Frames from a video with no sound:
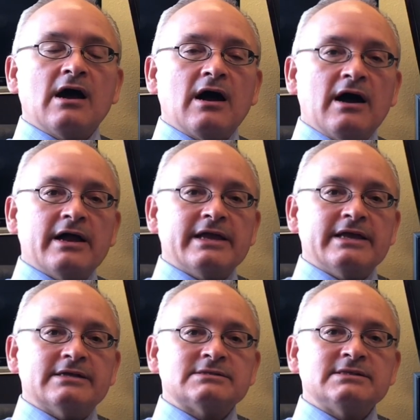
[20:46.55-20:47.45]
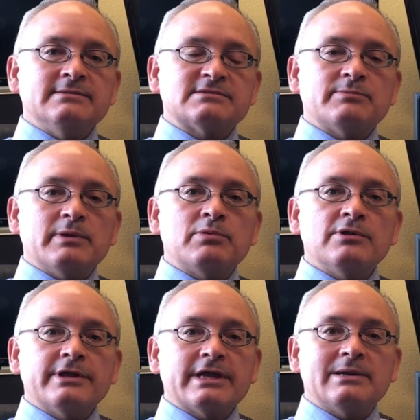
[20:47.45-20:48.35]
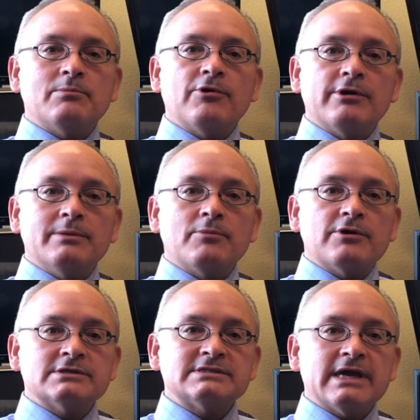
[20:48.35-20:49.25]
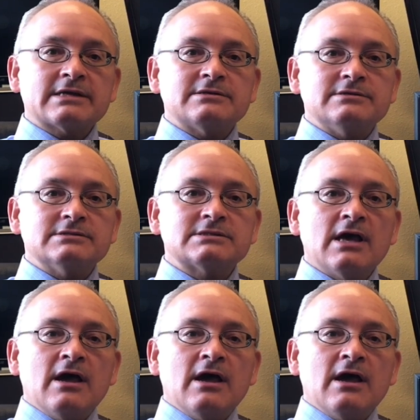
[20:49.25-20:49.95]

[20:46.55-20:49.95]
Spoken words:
it seems to be pulling in more and more sectors.